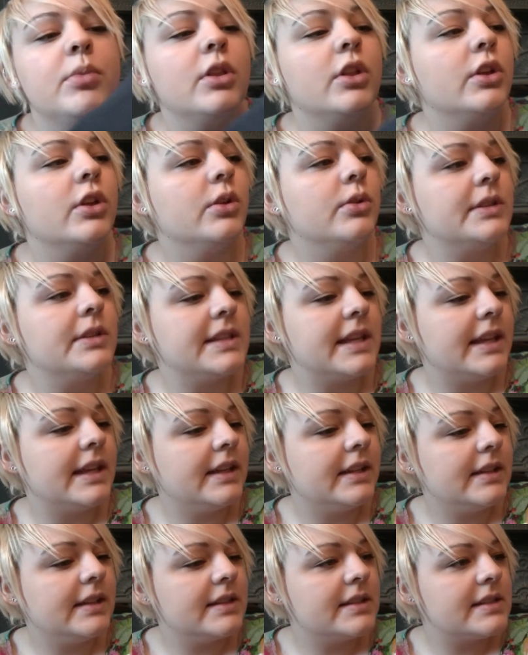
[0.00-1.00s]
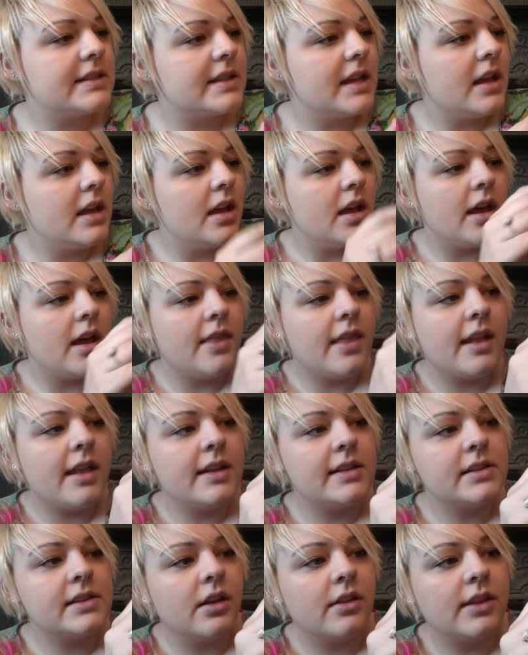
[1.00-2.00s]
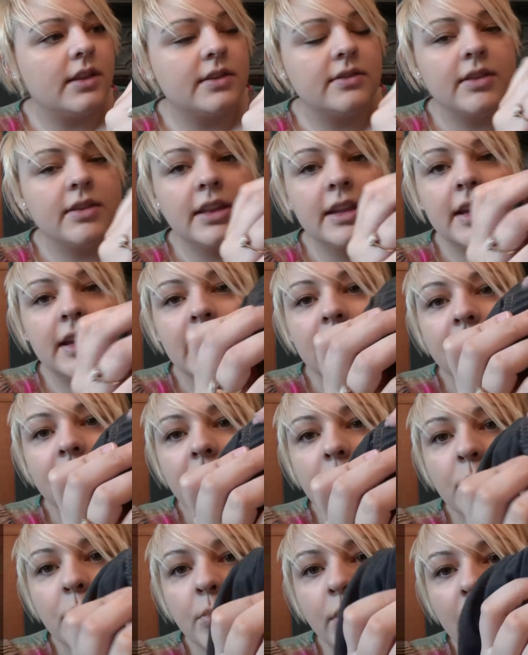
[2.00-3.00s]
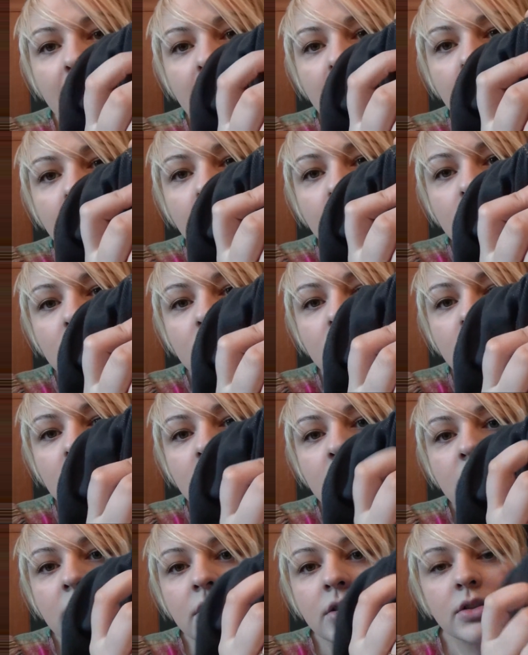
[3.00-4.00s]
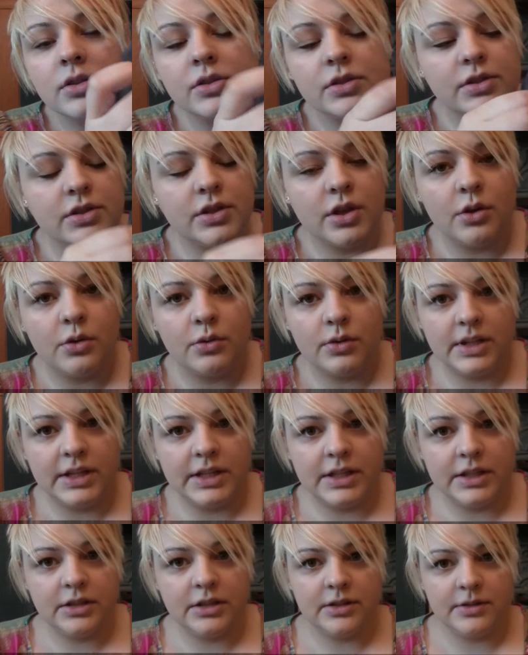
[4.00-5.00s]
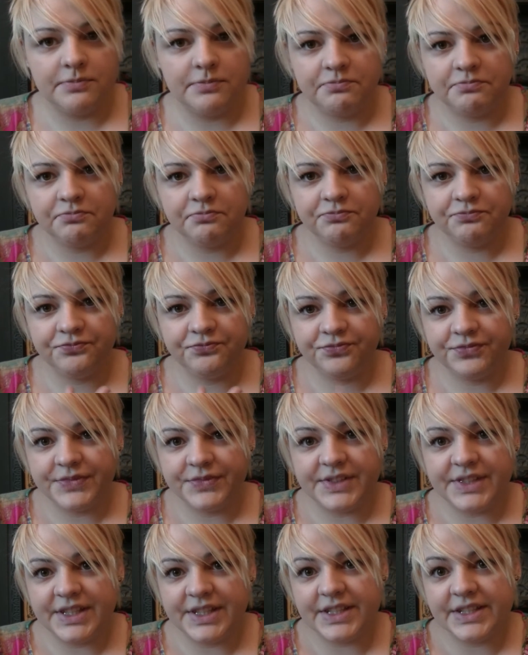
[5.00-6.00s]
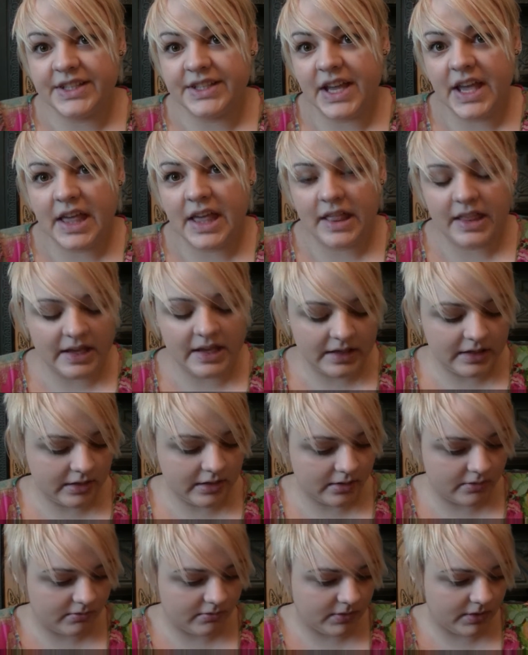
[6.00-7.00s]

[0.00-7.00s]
blue tint. And then it's got this really nice like brown sewn in detailing